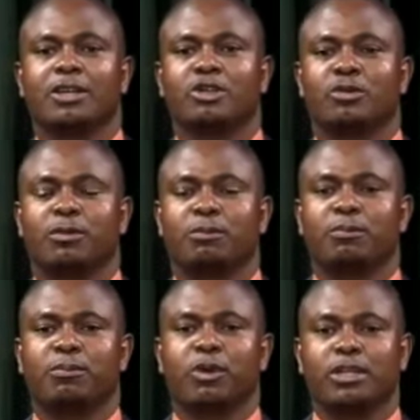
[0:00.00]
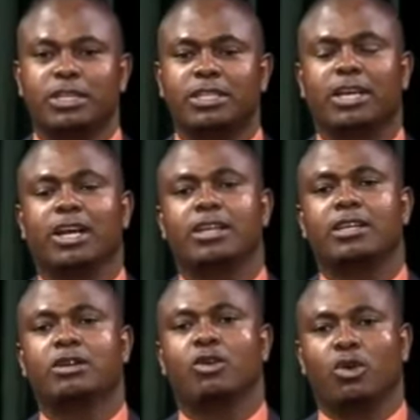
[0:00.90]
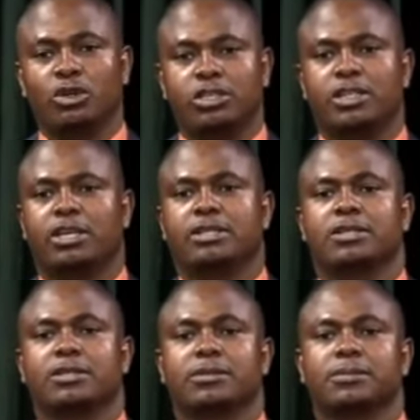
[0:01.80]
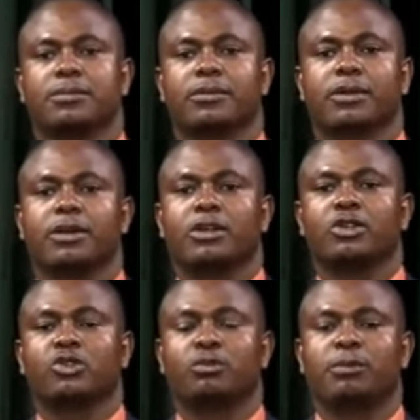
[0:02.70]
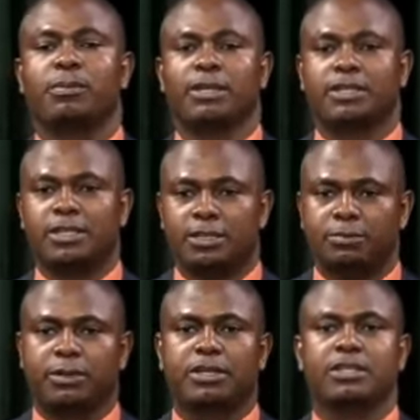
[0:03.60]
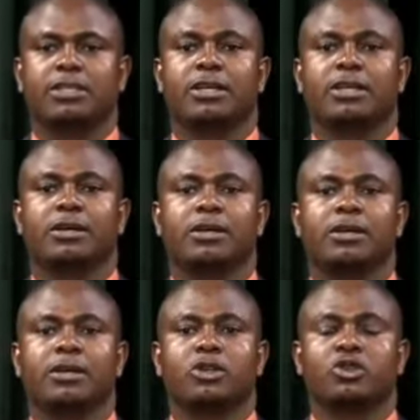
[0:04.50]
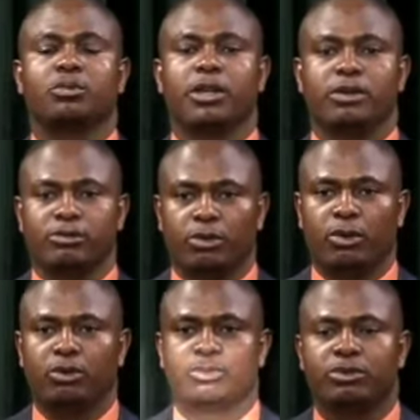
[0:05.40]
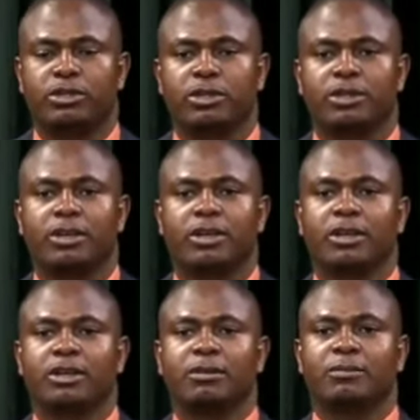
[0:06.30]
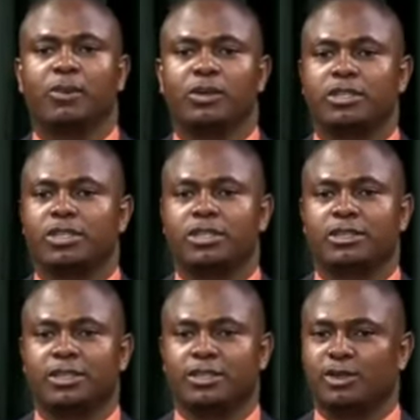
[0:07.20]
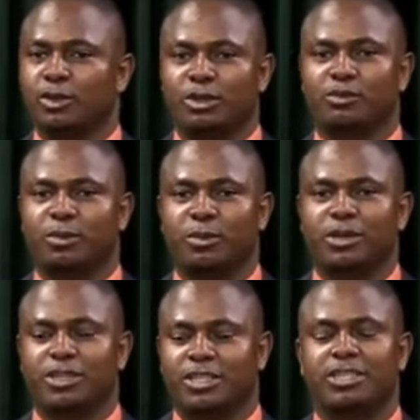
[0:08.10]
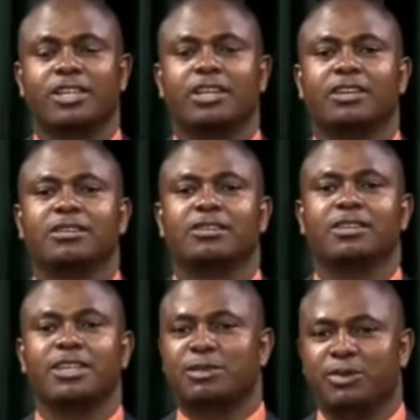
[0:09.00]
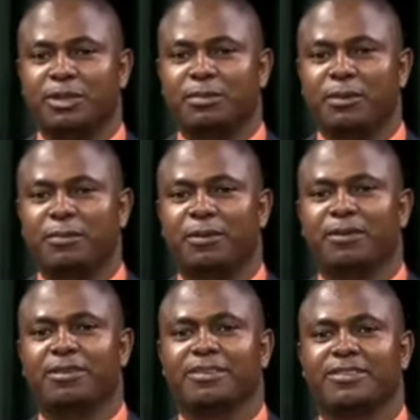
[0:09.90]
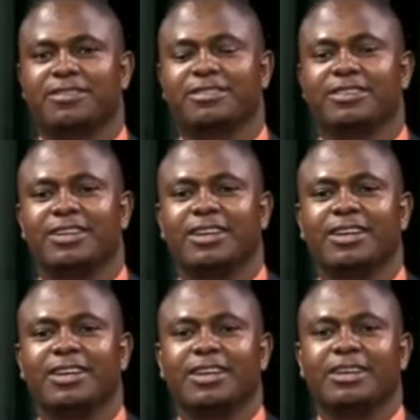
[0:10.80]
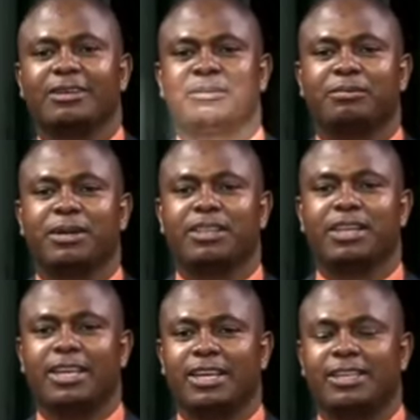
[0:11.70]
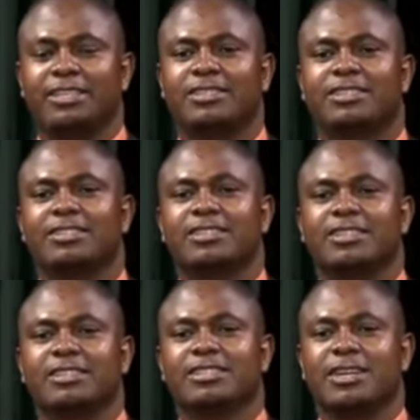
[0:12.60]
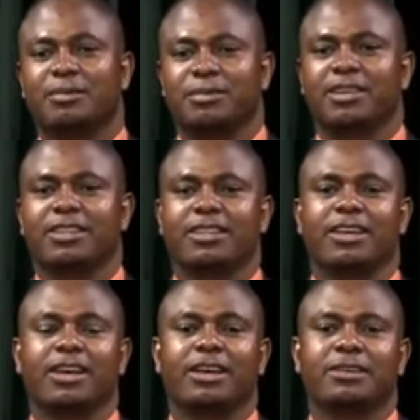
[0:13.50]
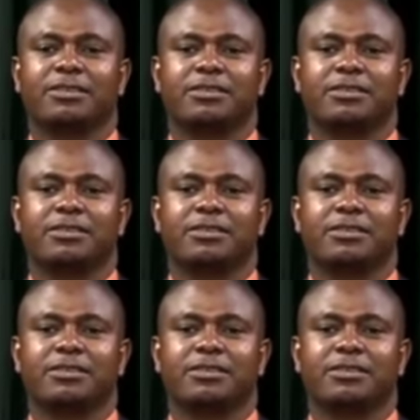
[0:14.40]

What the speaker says: To be politically conscious, to be participating, to be involved. Politics is not for politicians. It's for the people. Mm-hmm. But there is something there.